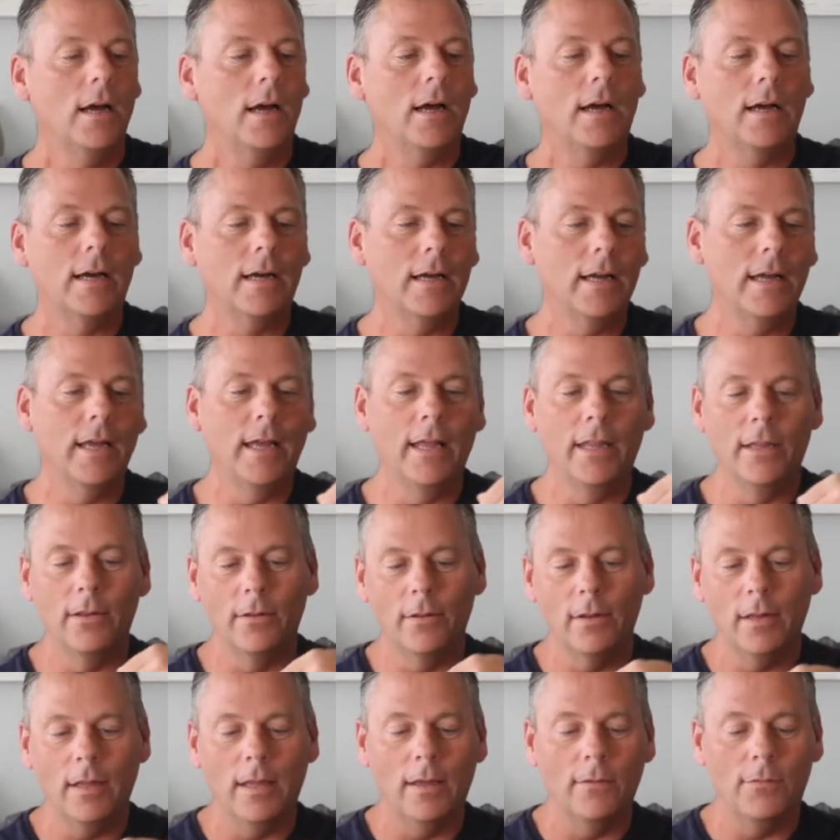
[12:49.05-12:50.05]

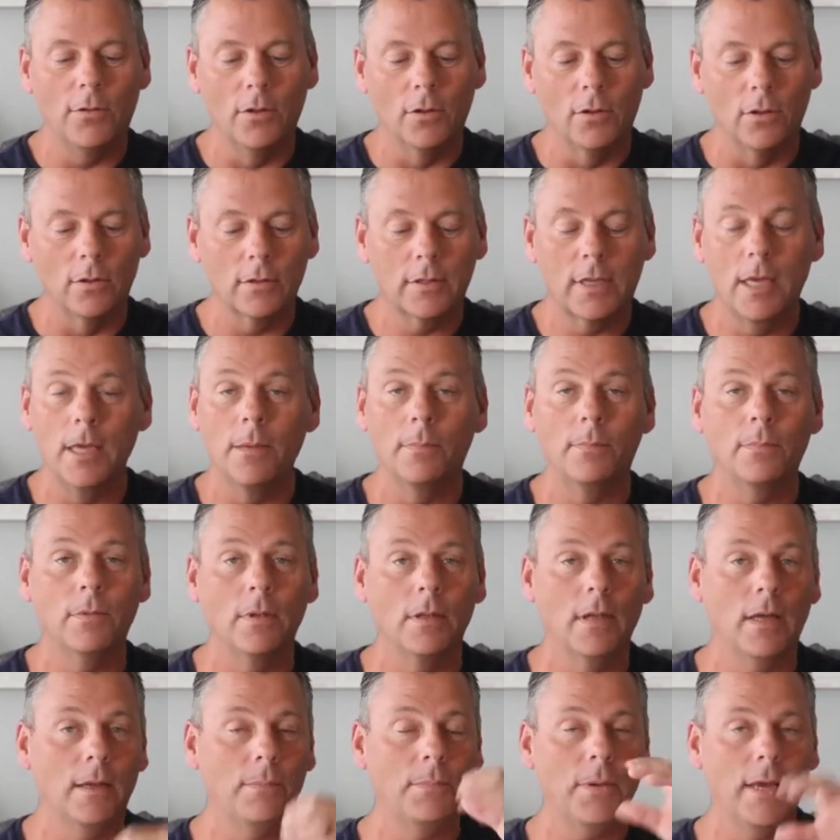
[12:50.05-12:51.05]
And if you'll
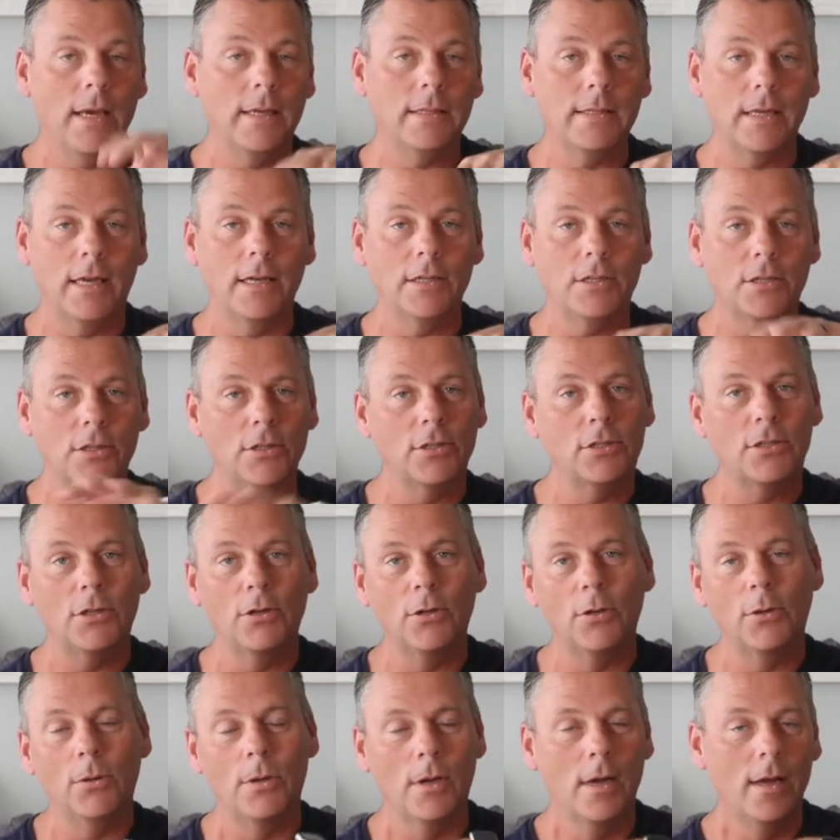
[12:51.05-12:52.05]
pay attention
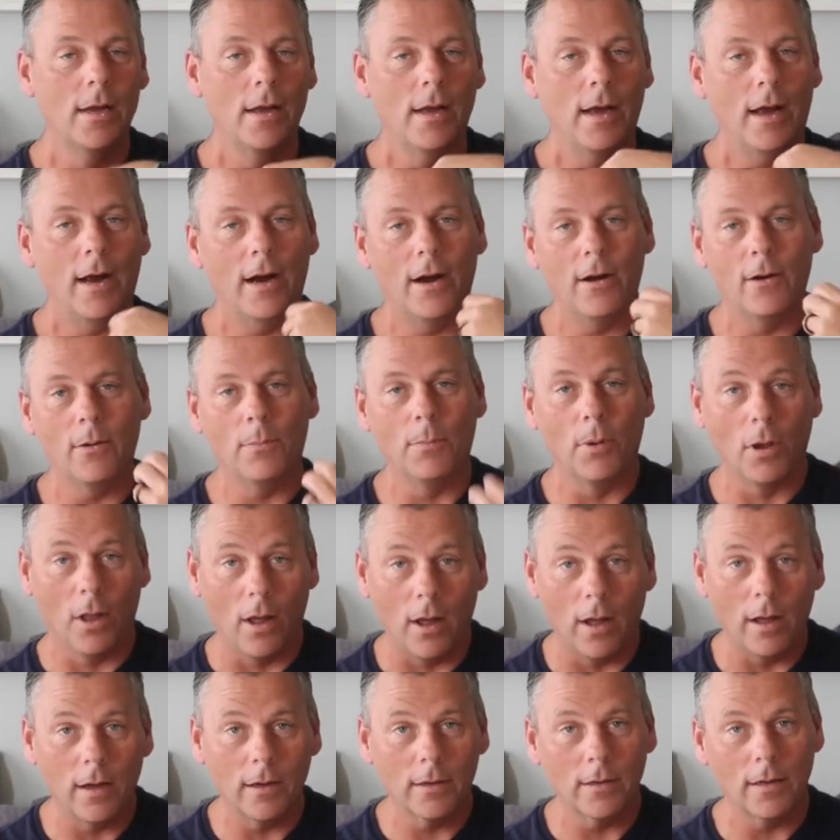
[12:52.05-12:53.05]
to our
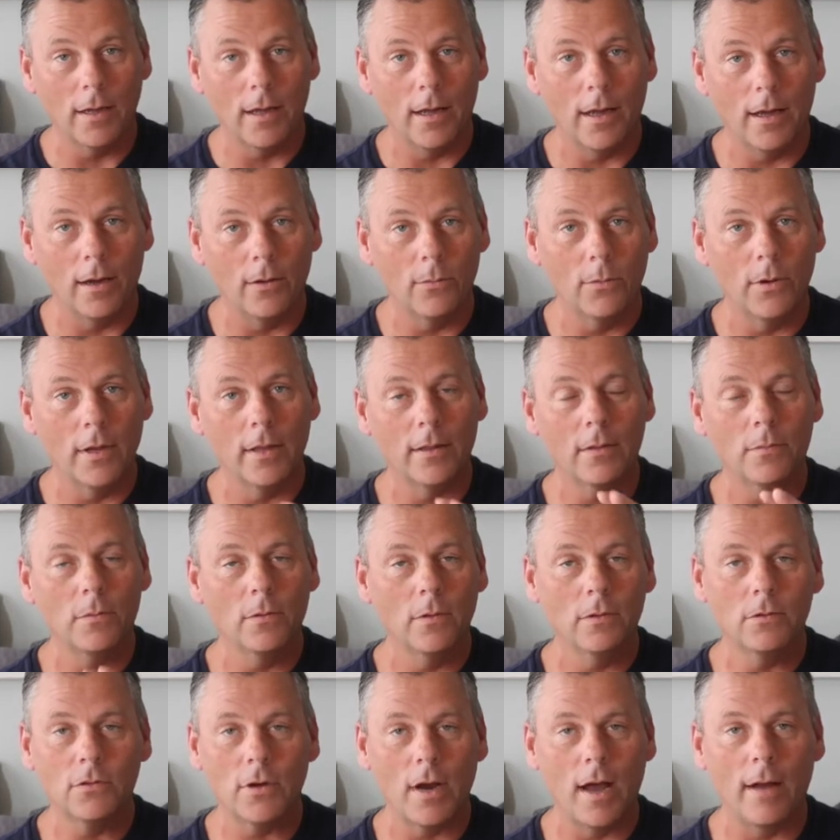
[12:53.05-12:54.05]
blog
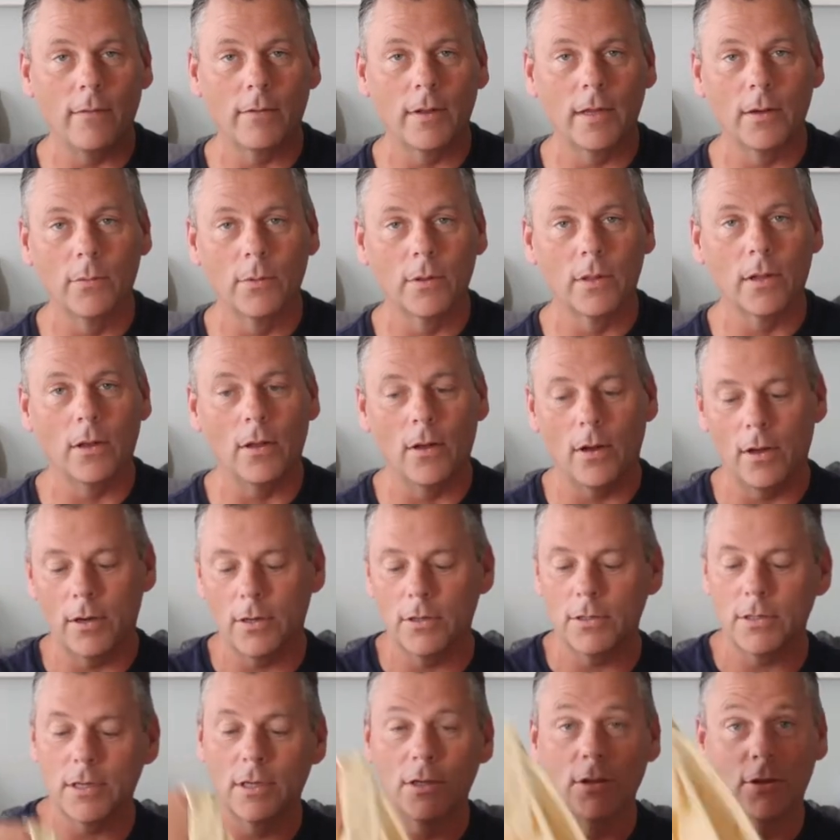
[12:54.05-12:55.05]
with Traveling with the
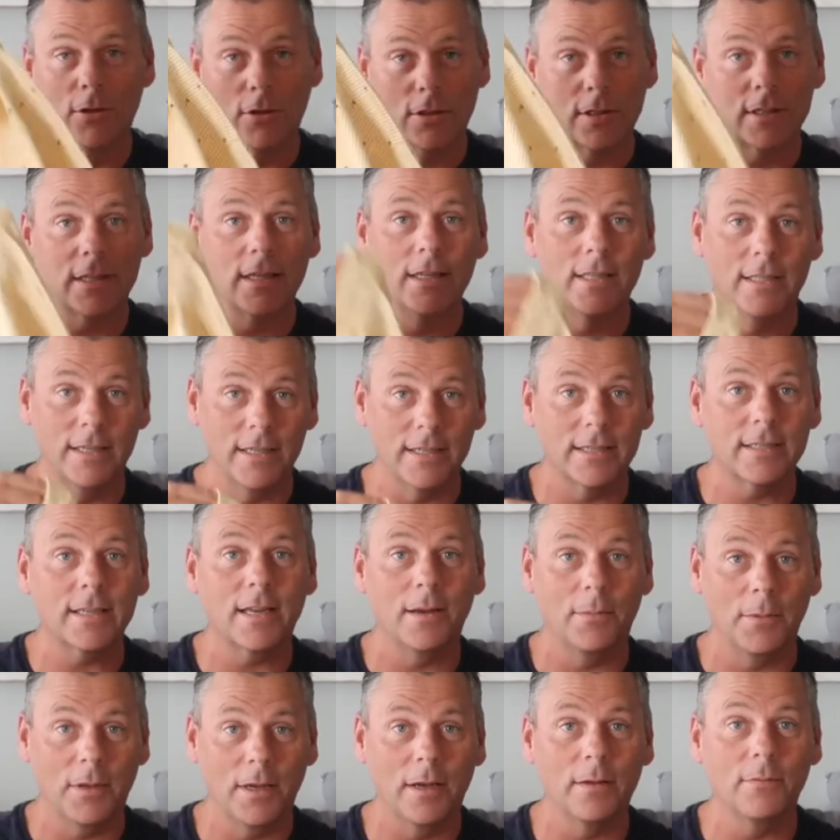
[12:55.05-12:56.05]
Lauters, you'll see this
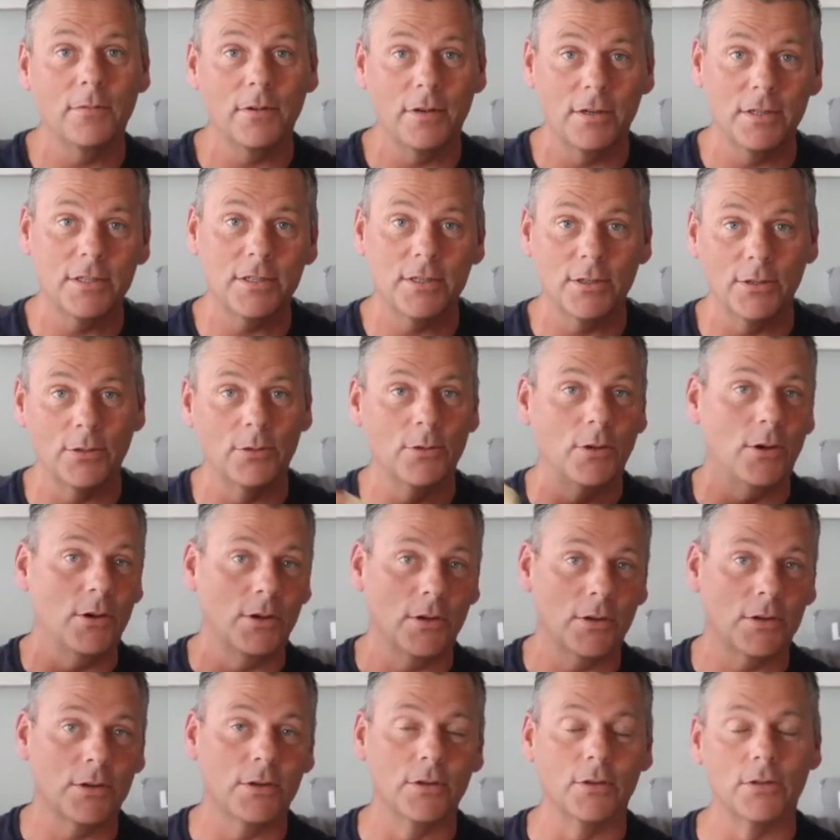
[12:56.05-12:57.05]
coming up very soon
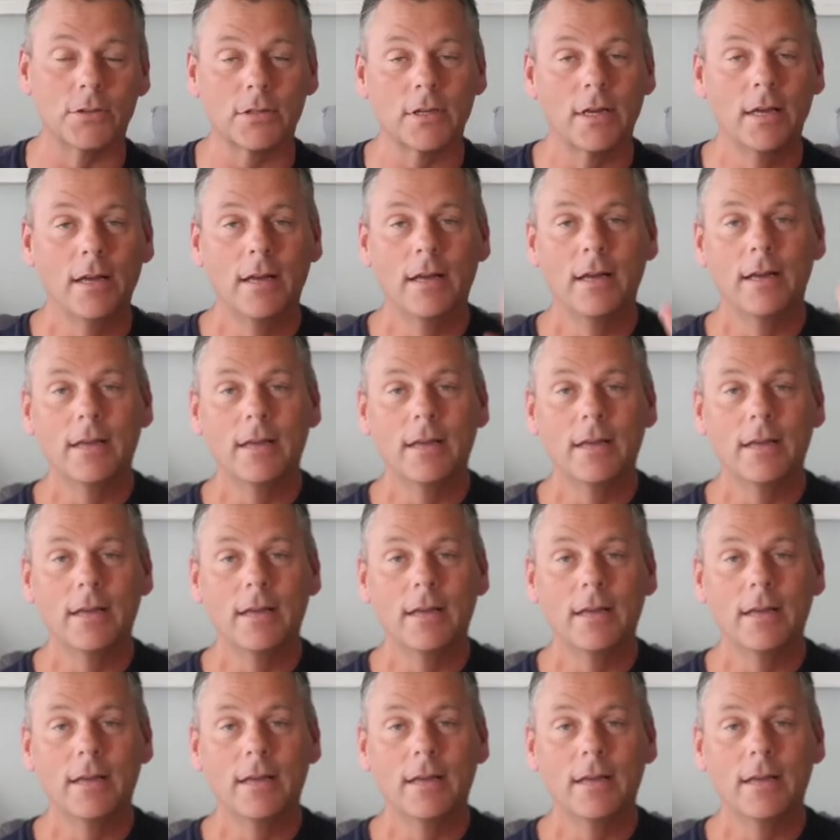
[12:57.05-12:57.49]
on a cruise.